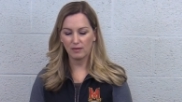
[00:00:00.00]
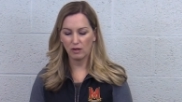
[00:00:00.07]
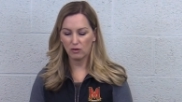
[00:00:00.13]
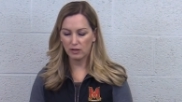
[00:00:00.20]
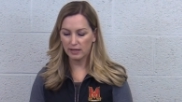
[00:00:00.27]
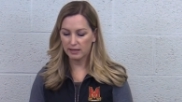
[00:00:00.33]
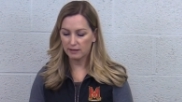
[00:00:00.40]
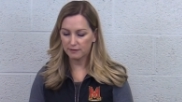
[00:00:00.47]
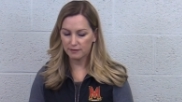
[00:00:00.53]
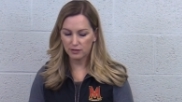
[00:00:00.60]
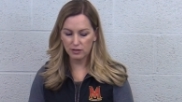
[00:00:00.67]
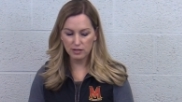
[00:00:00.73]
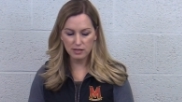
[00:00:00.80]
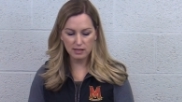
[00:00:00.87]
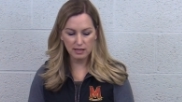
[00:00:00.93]
Okay, the
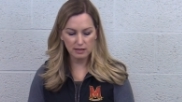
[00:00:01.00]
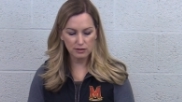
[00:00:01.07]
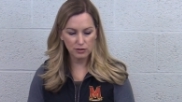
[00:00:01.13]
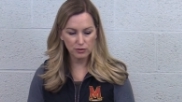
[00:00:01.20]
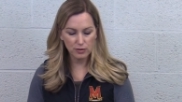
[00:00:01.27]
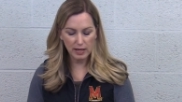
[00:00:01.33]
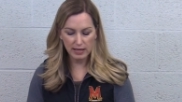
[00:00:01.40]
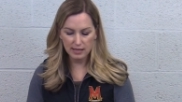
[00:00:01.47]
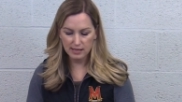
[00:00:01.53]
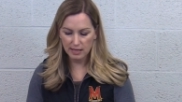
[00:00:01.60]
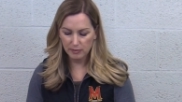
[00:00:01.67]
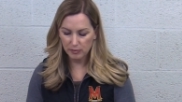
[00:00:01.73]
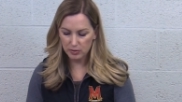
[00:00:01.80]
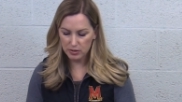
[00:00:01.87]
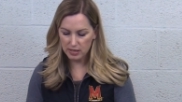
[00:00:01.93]
first two hay
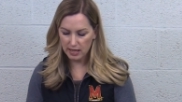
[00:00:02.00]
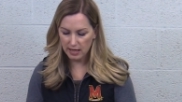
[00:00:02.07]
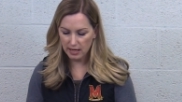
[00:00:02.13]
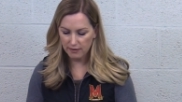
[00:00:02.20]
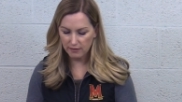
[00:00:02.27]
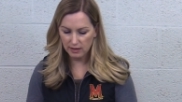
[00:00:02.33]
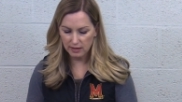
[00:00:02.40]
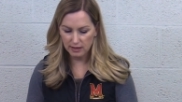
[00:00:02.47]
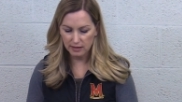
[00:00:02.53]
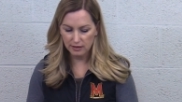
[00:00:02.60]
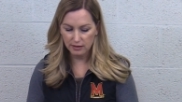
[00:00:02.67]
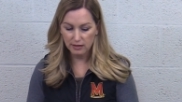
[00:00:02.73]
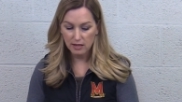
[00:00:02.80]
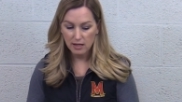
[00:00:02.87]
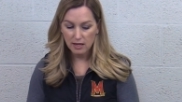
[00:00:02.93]
samples I have out
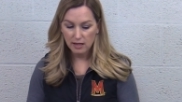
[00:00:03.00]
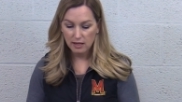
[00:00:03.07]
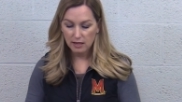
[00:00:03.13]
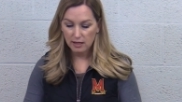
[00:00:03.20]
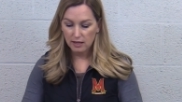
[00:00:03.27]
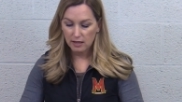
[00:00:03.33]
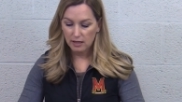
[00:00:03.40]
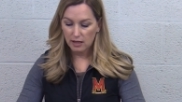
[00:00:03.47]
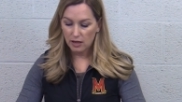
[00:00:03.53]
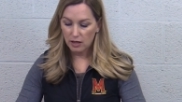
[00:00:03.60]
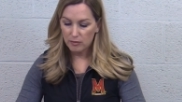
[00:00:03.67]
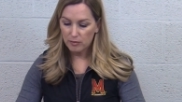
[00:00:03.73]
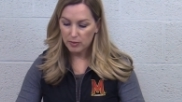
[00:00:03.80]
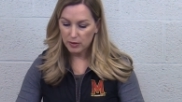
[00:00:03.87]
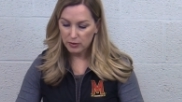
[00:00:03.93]
here are
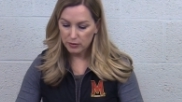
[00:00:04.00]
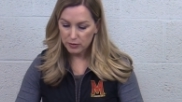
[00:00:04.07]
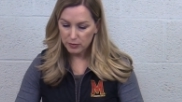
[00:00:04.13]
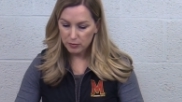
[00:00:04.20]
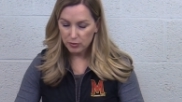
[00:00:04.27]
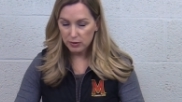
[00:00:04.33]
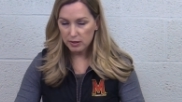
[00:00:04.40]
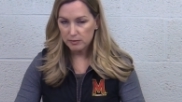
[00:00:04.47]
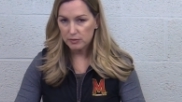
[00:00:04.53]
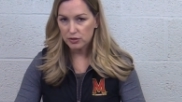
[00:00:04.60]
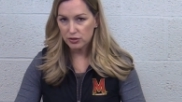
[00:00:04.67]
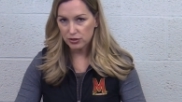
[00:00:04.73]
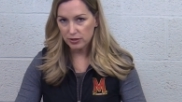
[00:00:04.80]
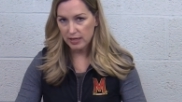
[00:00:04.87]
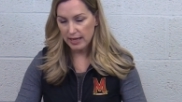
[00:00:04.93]
both pretty
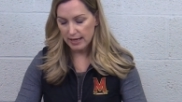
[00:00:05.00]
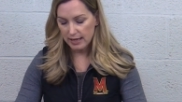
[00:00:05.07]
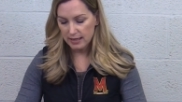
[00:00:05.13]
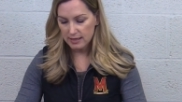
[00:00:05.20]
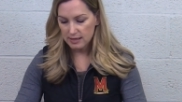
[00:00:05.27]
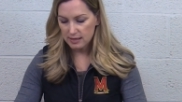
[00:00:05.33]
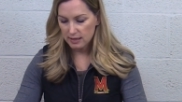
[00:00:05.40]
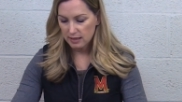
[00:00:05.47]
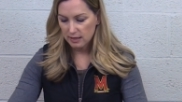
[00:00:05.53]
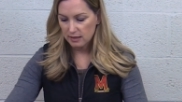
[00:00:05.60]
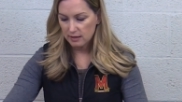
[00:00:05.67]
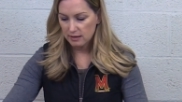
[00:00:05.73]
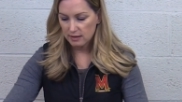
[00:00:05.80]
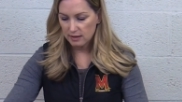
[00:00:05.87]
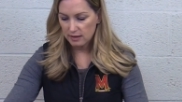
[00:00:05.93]
mature hays.
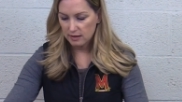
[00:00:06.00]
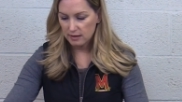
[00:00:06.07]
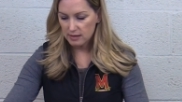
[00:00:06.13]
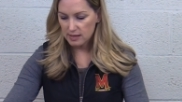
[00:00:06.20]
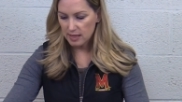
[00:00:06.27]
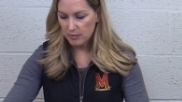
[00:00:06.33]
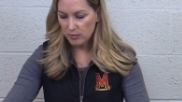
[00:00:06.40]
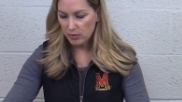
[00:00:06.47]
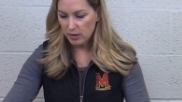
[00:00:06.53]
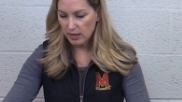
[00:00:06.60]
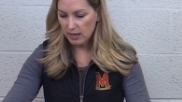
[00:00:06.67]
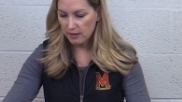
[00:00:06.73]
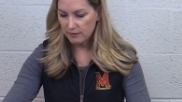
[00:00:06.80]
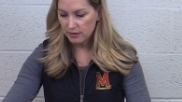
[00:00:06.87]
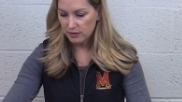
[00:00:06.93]
The sample I
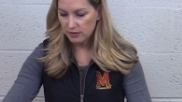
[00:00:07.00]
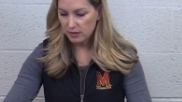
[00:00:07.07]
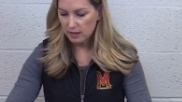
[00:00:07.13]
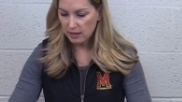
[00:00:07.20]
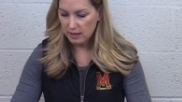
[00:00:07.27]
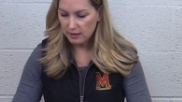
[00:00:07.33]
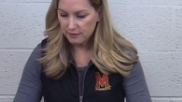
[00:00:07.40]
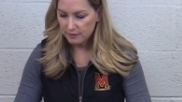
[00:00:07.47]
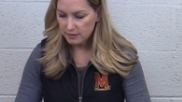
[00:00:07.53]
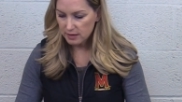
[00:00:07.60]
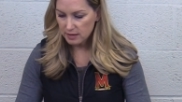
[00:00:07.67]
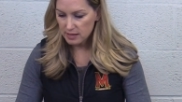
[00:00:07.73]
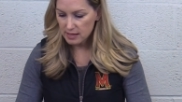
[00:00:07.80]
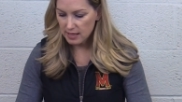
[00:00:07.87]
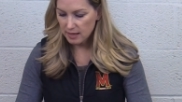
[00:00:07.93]
have here on the left
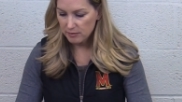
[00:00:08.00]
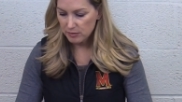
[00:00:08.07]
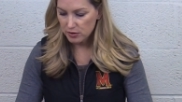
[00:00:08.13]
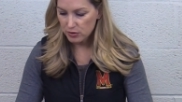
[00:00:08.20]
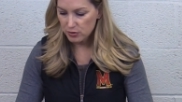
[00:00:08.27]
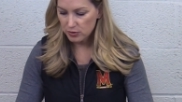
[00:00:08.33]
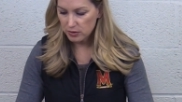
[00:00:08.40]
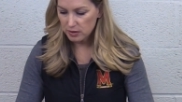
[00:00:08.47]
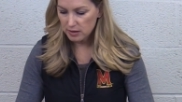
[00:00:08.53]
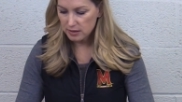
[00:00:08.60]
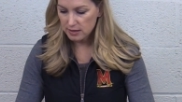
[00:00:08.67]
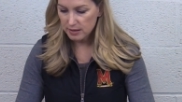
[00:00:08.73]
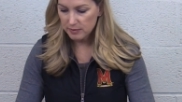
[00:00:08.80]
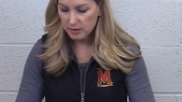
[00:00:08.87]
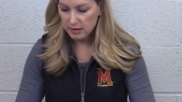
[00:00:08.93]
is a mature
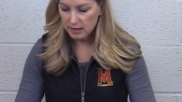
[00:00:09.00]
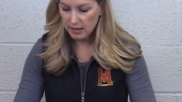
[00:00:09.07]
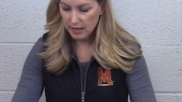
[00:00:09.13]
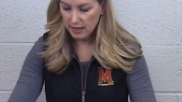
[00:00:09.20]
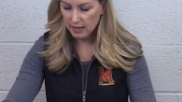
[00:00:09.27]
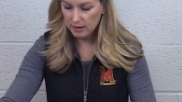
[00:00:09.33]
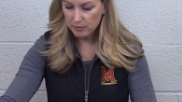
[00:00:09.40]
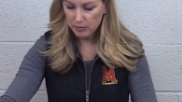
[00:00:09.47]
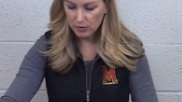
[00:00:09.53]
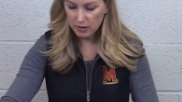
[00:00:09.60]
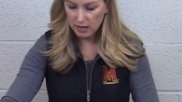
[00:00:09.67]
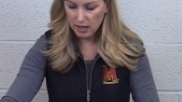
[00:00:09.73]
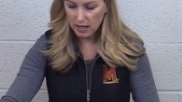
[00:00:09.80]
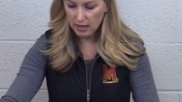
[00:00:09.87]
Timothy hay, pretty